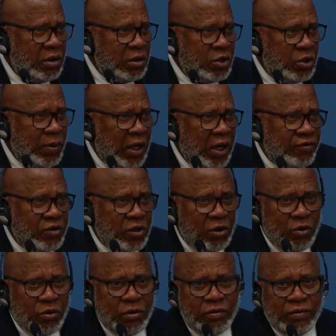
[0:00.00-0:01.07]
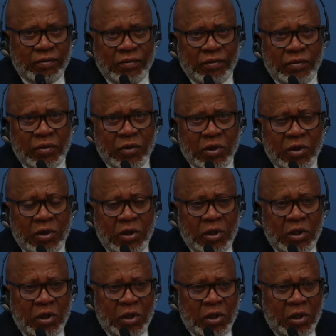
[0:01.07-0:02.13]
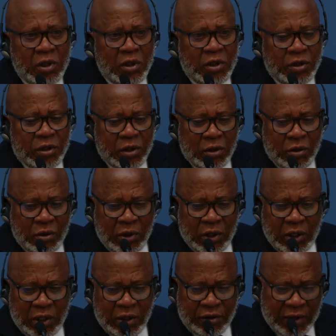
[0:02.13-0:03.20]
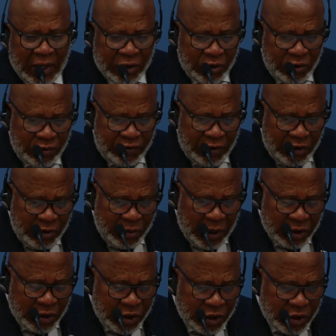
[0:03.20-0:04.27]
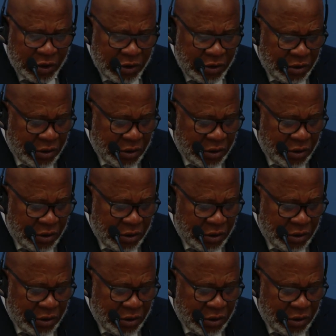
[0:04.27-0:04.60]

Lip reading: to be left alone. So thank you very much,